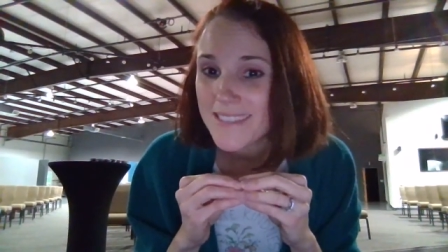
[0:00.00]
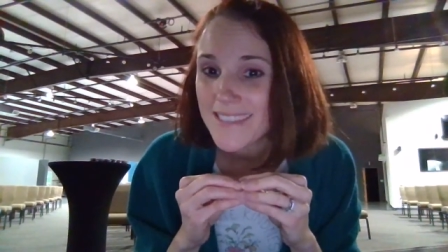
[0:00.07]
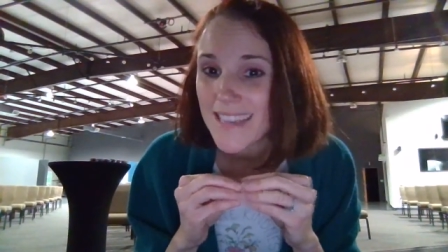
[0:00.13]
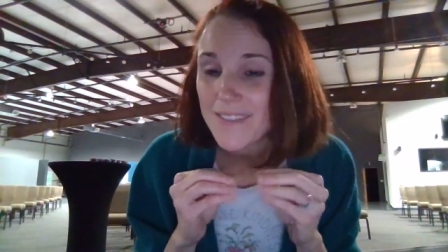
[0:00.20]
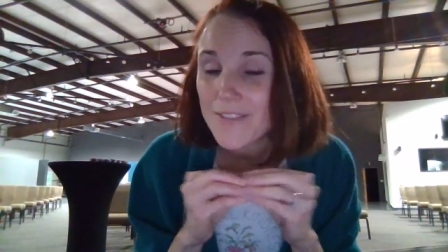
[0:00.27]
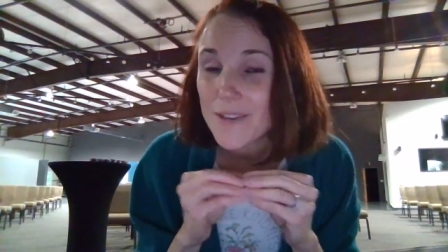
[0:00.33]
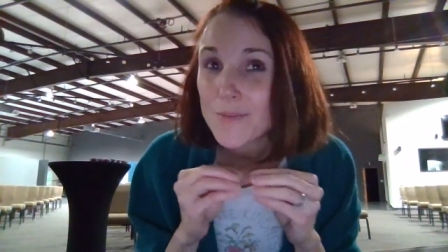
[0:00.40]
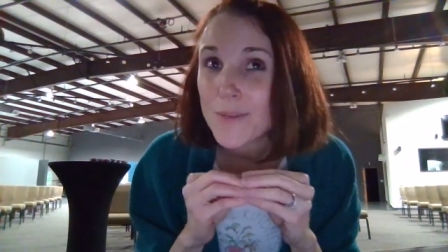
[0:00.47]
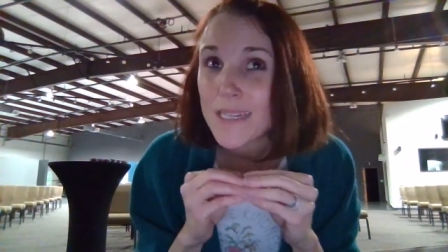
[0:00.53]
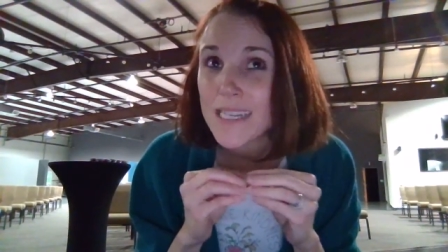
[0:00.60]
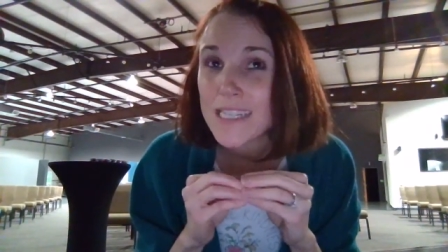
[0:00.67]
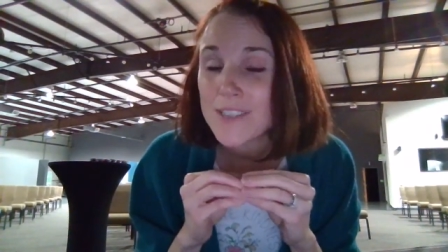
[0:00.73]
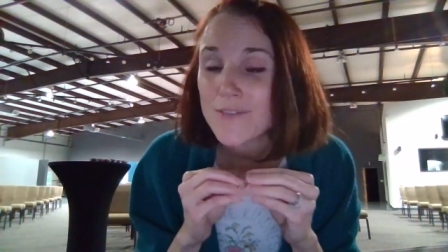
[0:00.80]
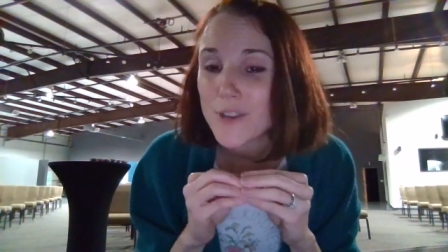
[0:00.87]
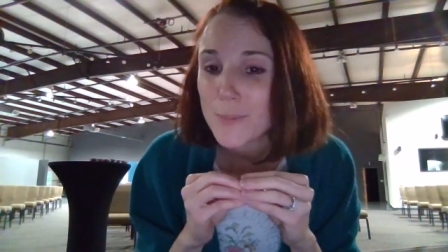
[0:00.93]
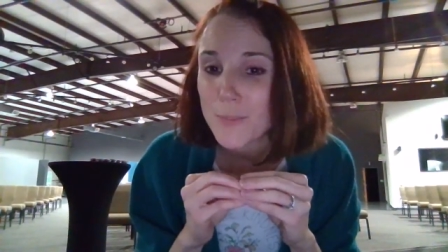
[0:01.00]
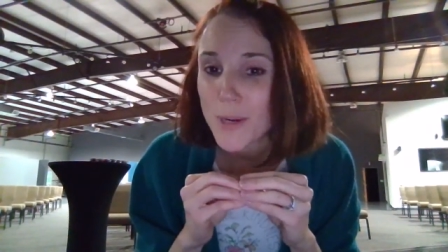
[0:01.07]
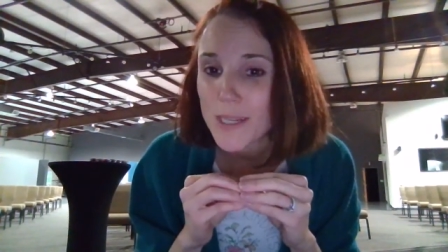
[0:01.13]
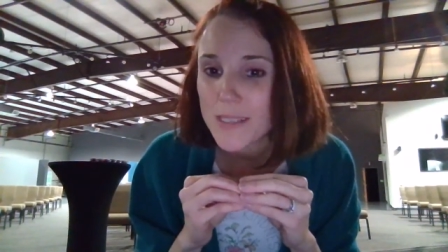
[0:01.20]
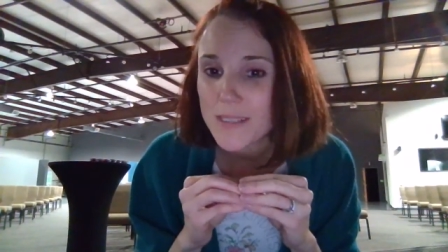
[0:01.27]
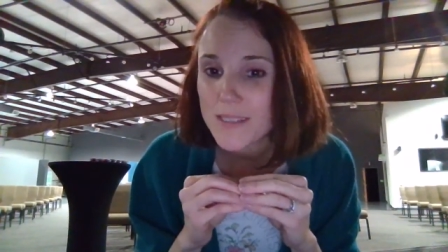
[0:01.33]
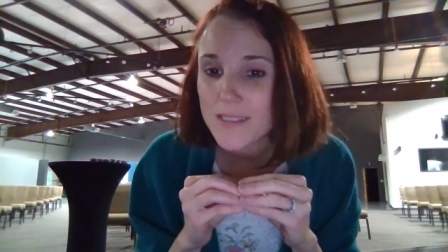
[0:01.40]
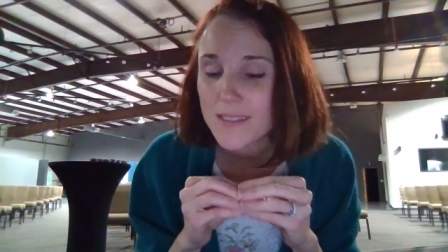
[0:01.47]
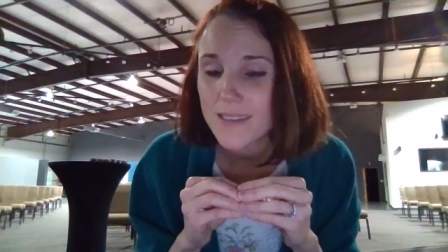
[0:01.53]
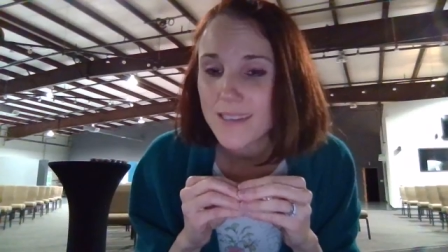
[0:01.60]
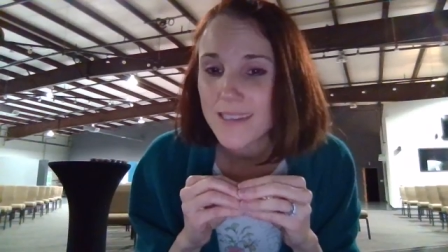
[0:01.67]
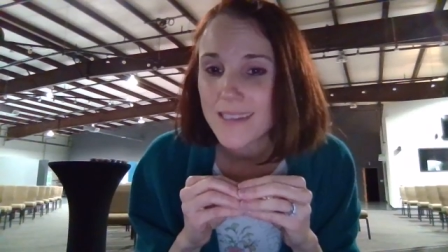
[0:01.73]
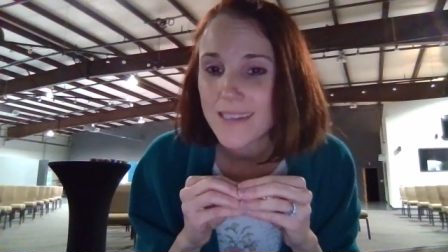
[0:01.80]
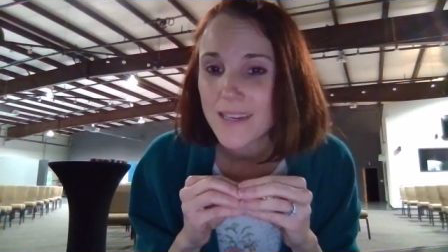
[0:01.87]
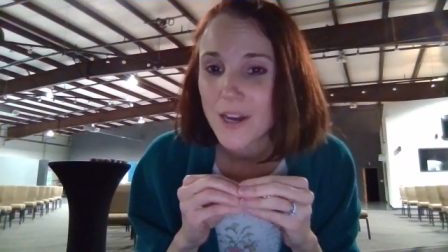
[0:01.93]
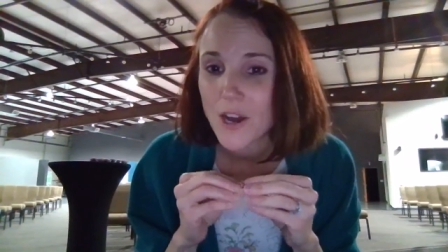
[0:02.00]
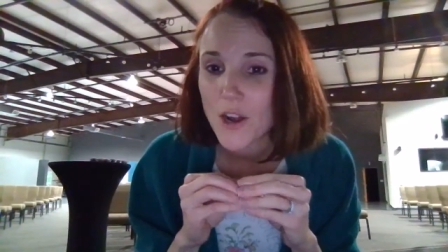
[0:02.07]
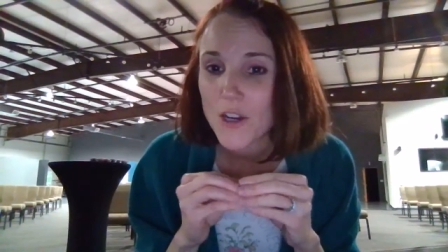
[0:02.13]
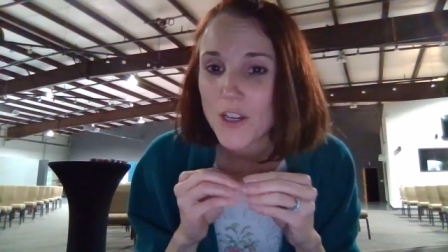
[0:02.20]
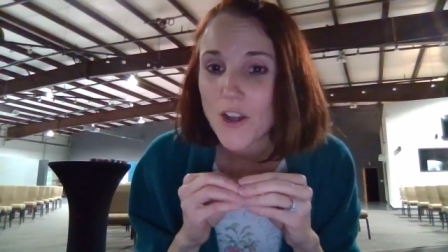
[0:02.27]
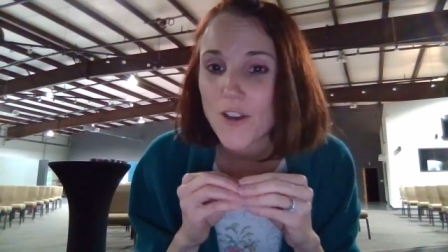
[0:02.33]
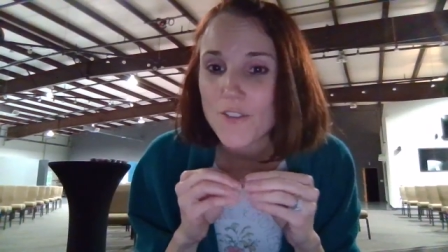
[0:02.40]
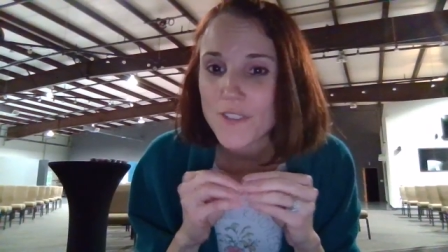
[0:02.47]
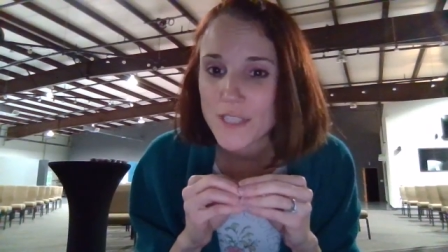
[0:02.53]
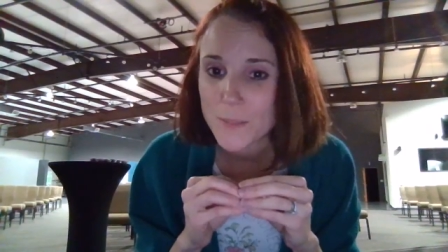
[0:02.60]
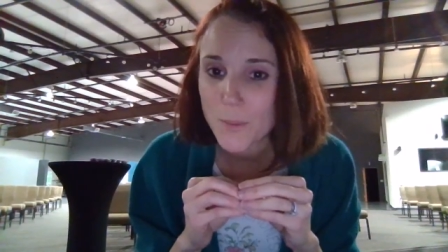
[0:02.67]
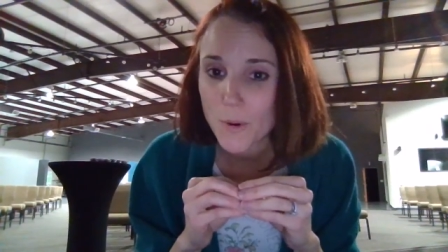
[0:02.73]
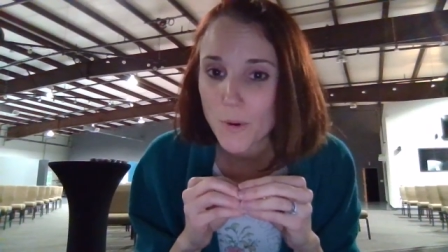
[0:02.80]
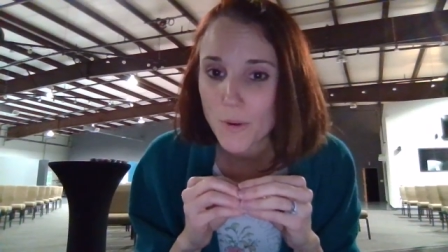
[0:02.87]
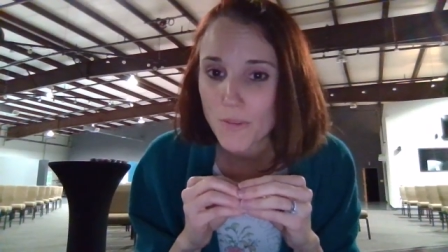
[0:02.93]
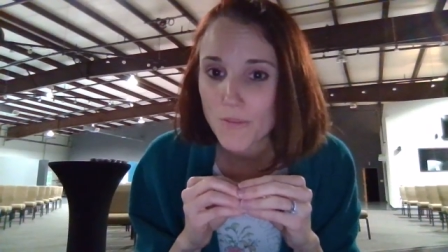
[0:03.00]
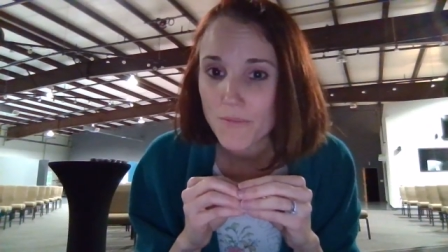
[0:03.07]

even when His footprints are not visible.